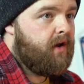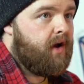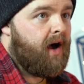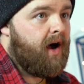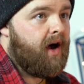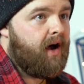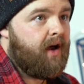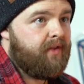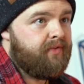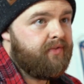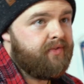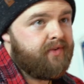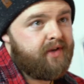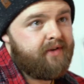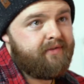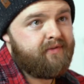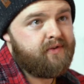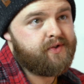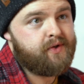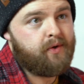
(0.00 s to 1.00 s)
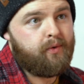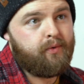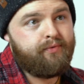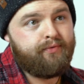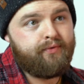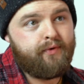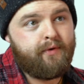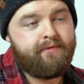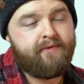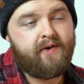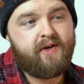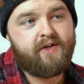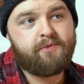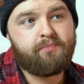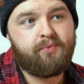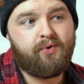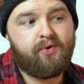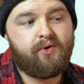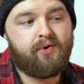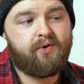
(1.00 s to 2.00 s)
and if you sold through
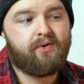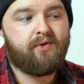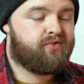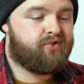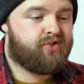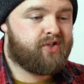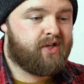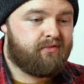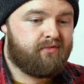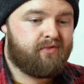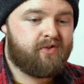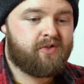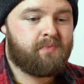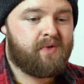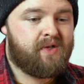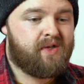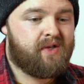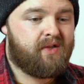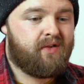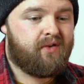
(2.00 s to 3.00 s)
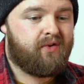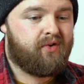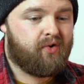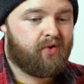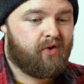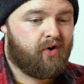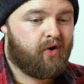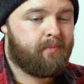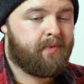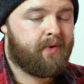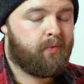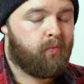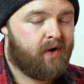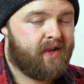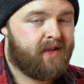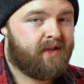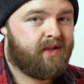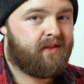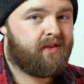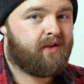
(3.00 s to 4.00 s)
Facebook, generally speaking, you're going to be
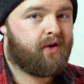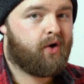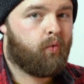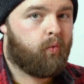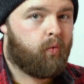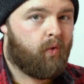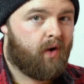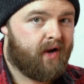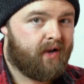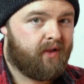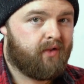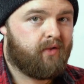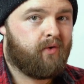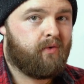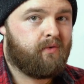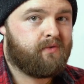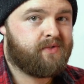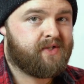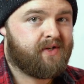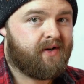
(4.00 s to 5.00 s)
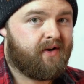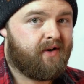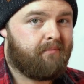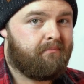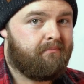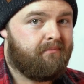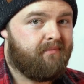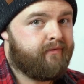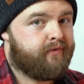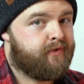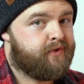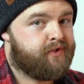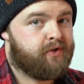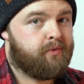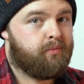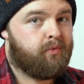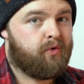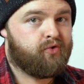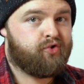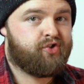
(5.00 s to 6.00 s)
waiting quite a long time for
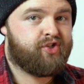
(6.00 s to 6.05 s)
someone